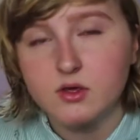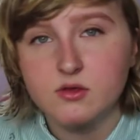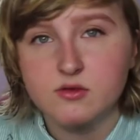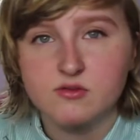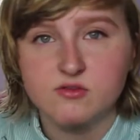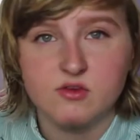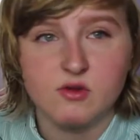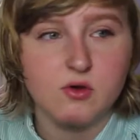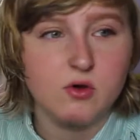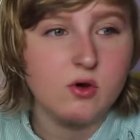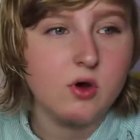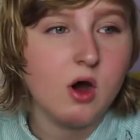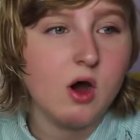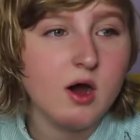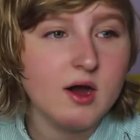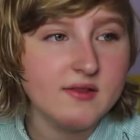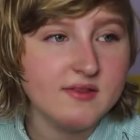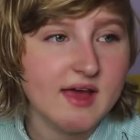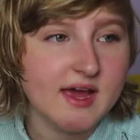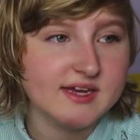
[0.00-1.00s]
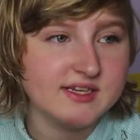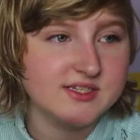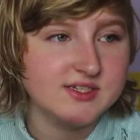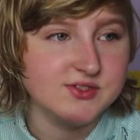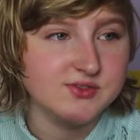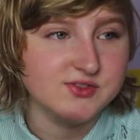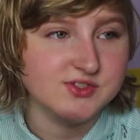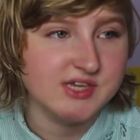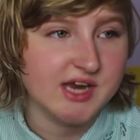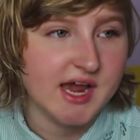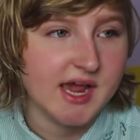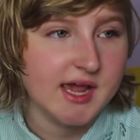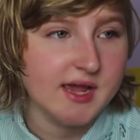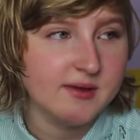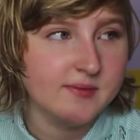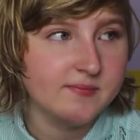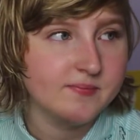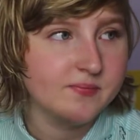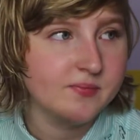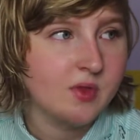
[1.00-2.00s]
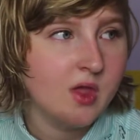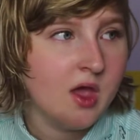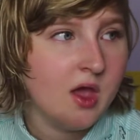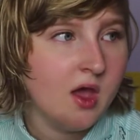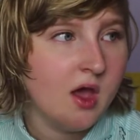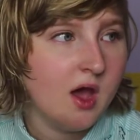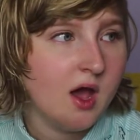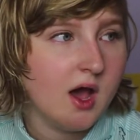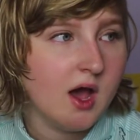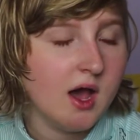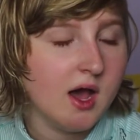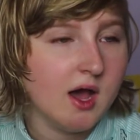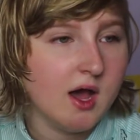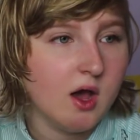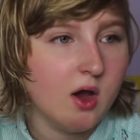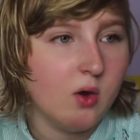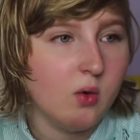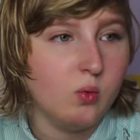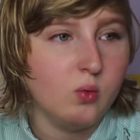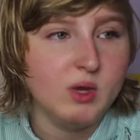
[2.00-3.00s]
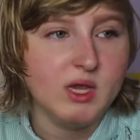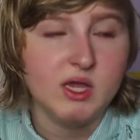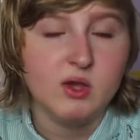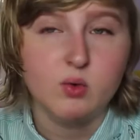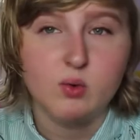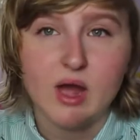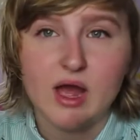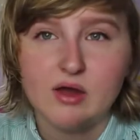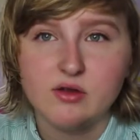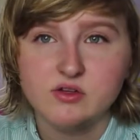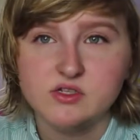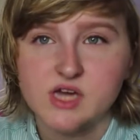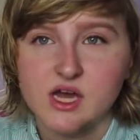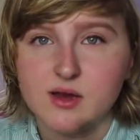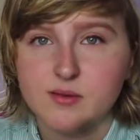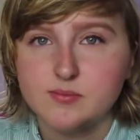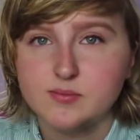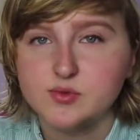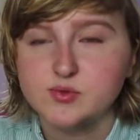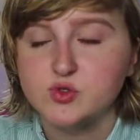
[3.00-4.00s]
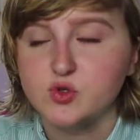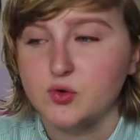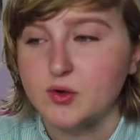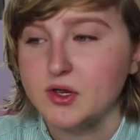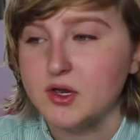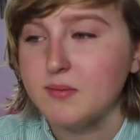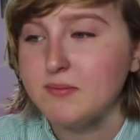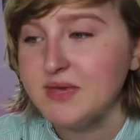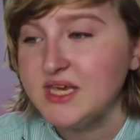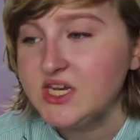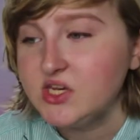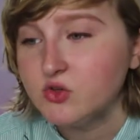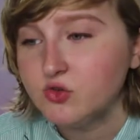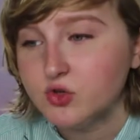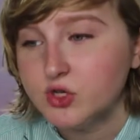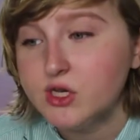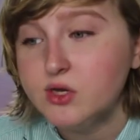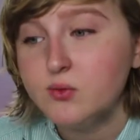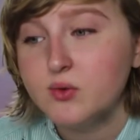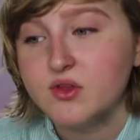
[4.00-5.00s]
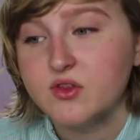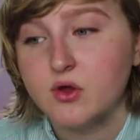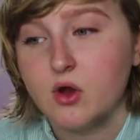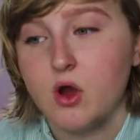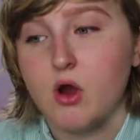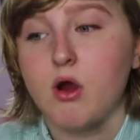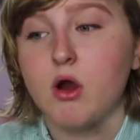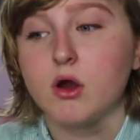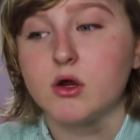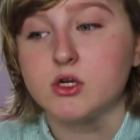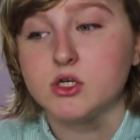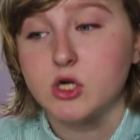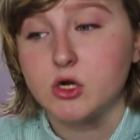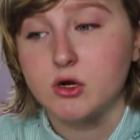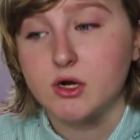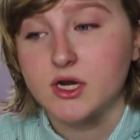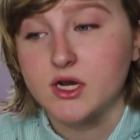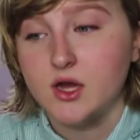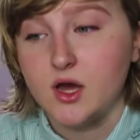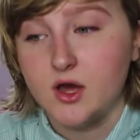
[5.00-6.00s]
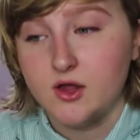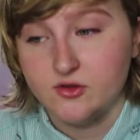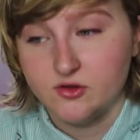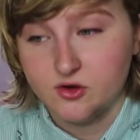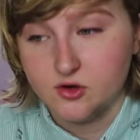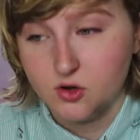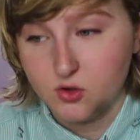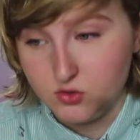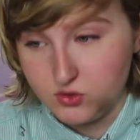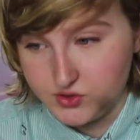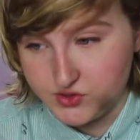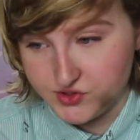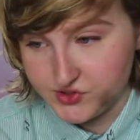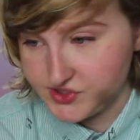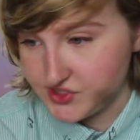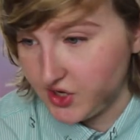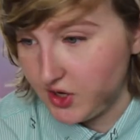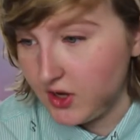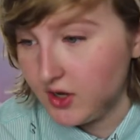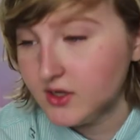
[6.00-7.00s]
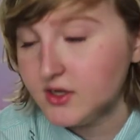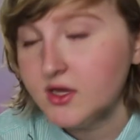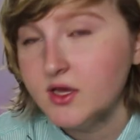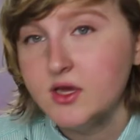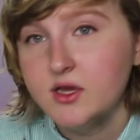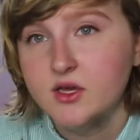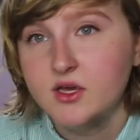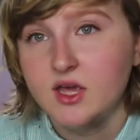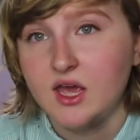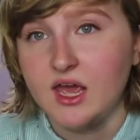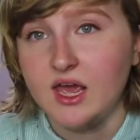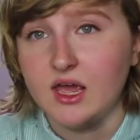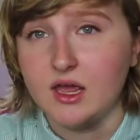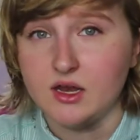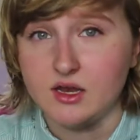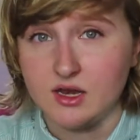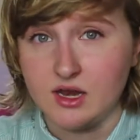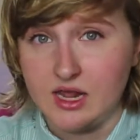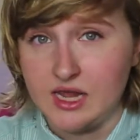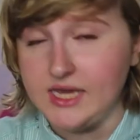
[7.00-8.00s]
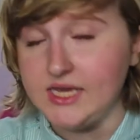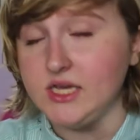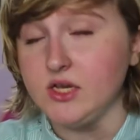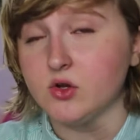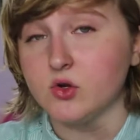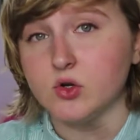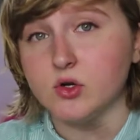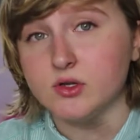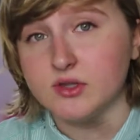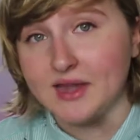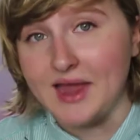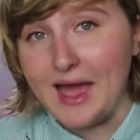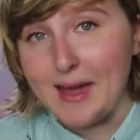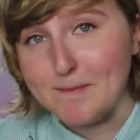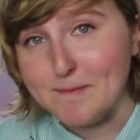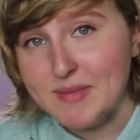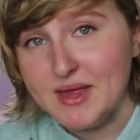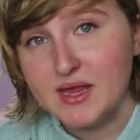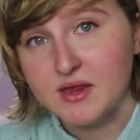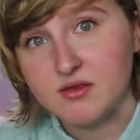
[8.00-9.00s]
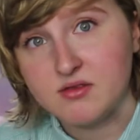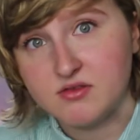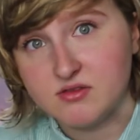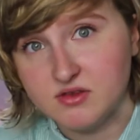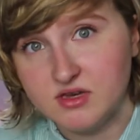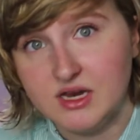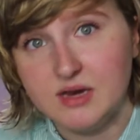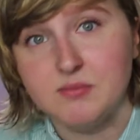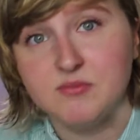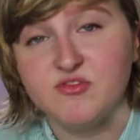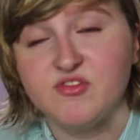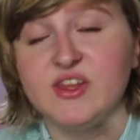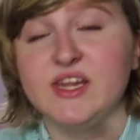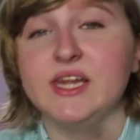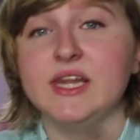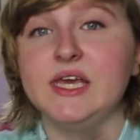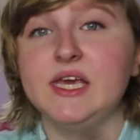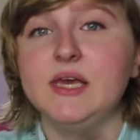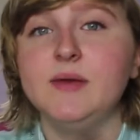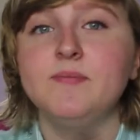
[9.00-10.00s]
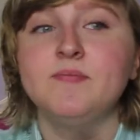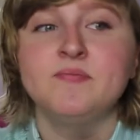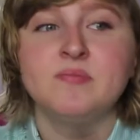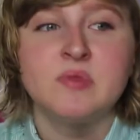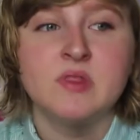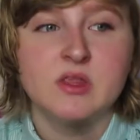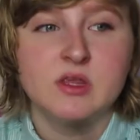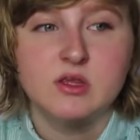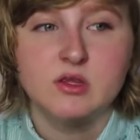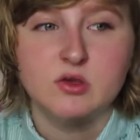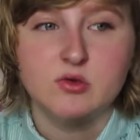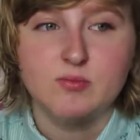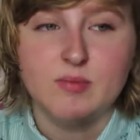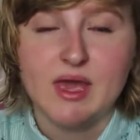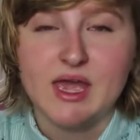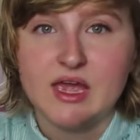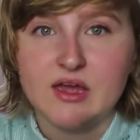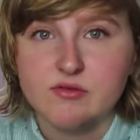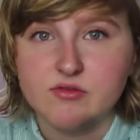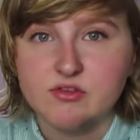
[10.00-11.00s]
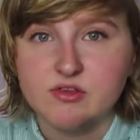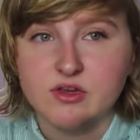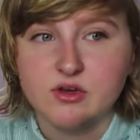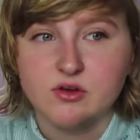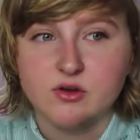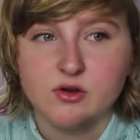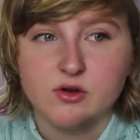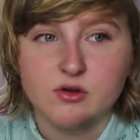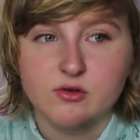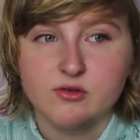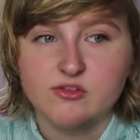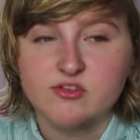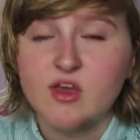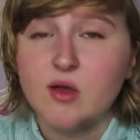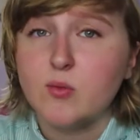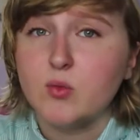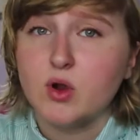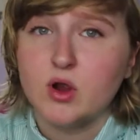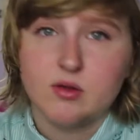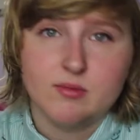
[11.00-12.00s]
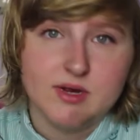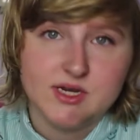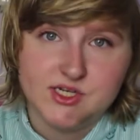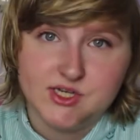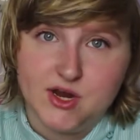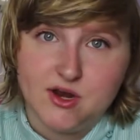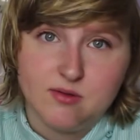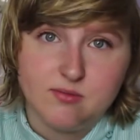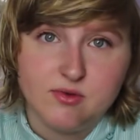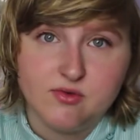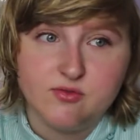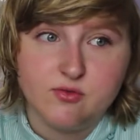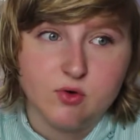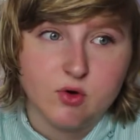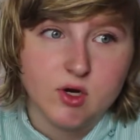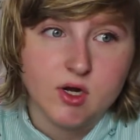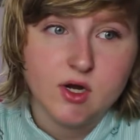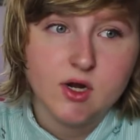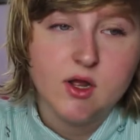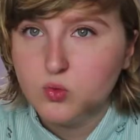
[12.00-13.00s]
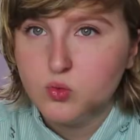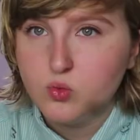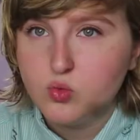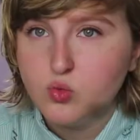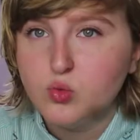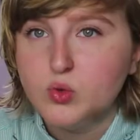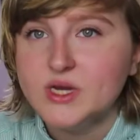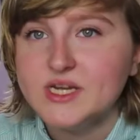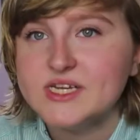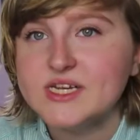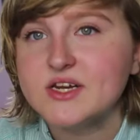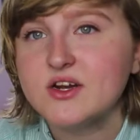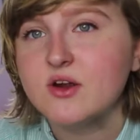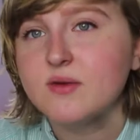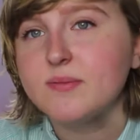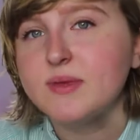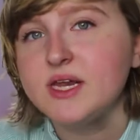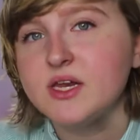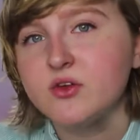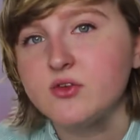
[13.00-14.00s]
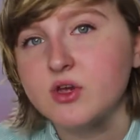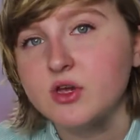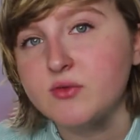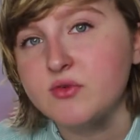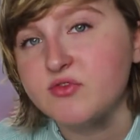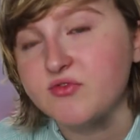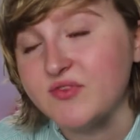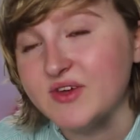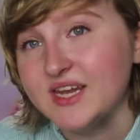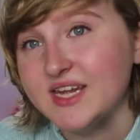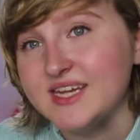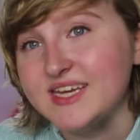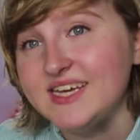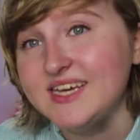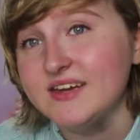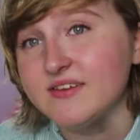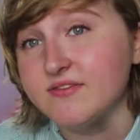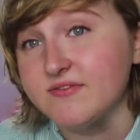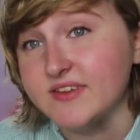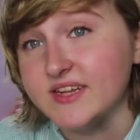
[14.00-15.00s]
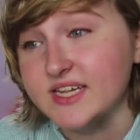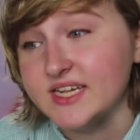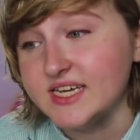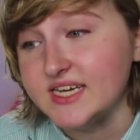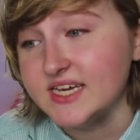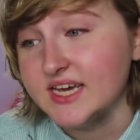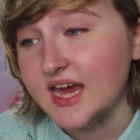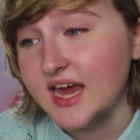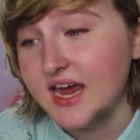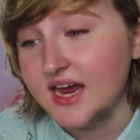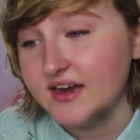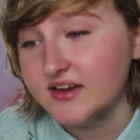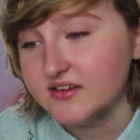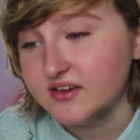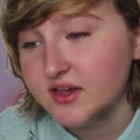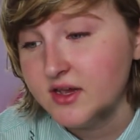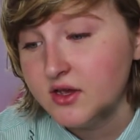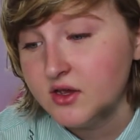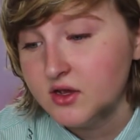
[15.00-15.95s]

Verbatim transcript: So on that Tuesday, uh, we wound up doing a meet and greet with our current other older dog, an eight year old lab mix named Finley. You may have seen her somewhere on my channel before we did our meet and greet with Finley, and Finley and